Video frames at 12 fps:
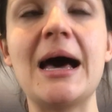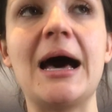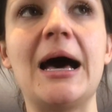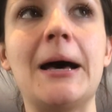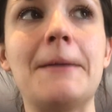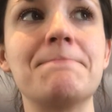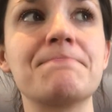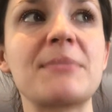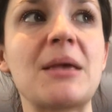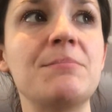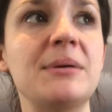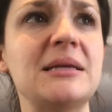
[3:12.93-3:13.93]

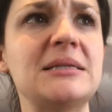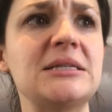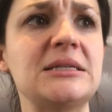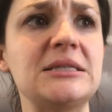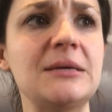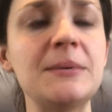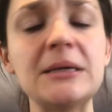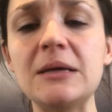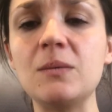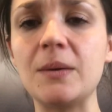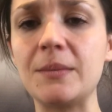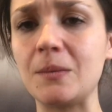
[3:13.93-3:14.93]
But typically
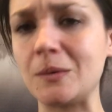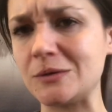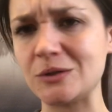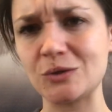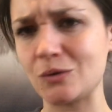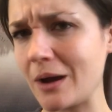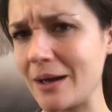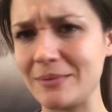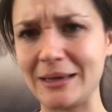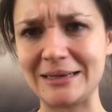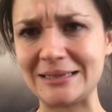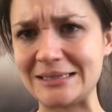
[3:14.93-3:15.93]
women will describe
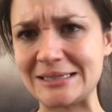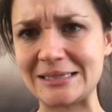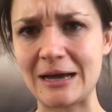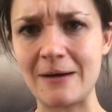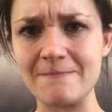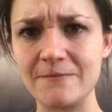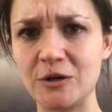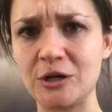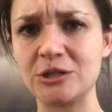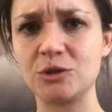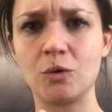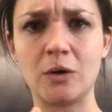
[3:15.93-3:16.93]
like a
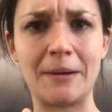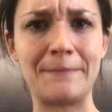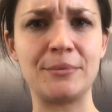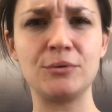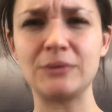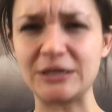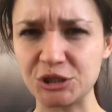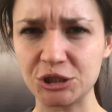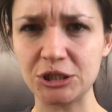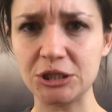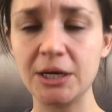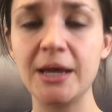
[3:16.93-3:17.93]
discomfort or a
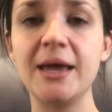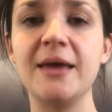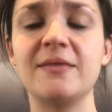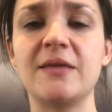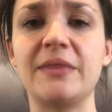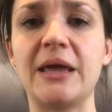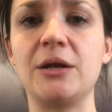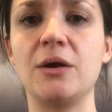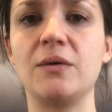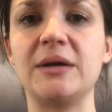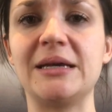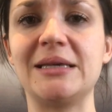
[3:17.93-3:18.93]
pressure that they
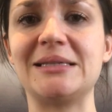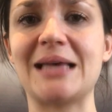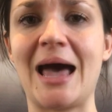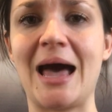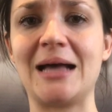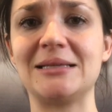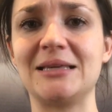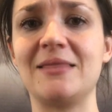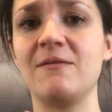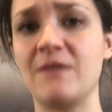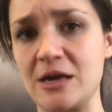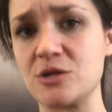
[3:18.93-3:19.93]
notice at
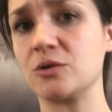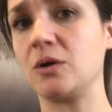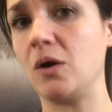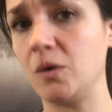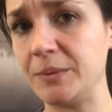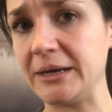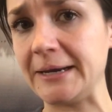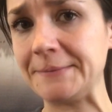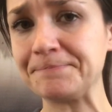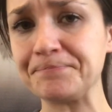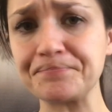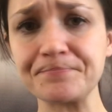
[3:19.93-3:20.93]
the vaginal opening.